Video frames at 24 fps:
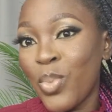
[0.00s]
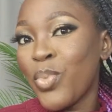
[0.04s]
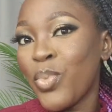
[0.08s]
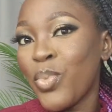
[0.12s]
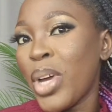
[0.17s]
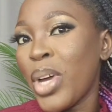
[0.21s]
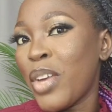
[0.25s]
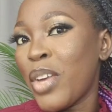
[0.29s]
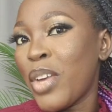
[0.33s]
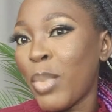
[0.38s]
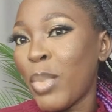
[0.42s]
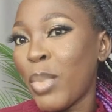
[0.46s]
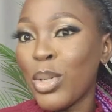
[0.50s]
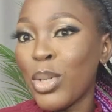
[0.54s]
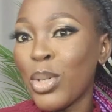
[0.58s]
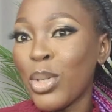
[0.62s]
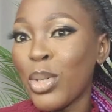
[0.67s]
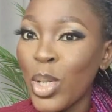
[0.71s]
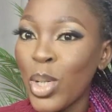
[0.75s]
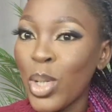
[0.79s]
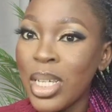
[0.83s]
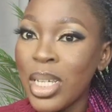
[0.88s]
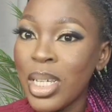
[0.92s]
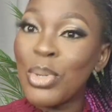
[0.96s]
with my
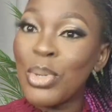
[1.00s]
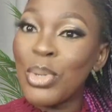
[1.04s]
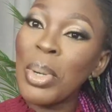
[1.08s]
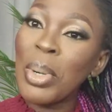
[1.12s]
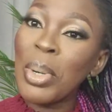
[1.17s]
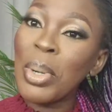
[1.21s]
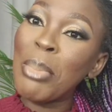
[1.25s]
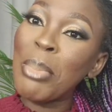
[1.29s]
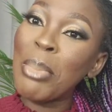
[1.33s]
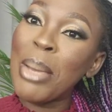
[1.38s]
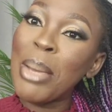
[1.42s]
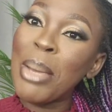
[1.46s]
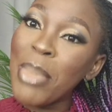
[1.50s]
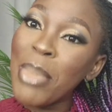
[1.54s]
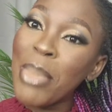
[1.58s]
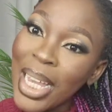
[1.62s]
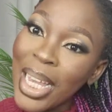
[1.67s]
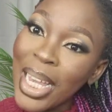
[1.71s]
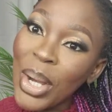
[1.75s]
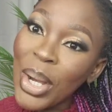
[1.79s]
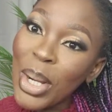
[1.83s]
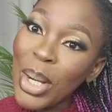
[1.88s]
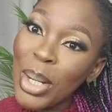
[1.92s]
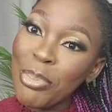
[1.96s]
daughter doing my
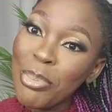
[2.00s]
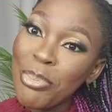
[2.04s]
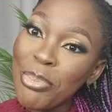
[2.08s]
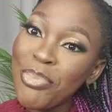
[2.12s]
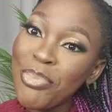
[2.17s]
makeup.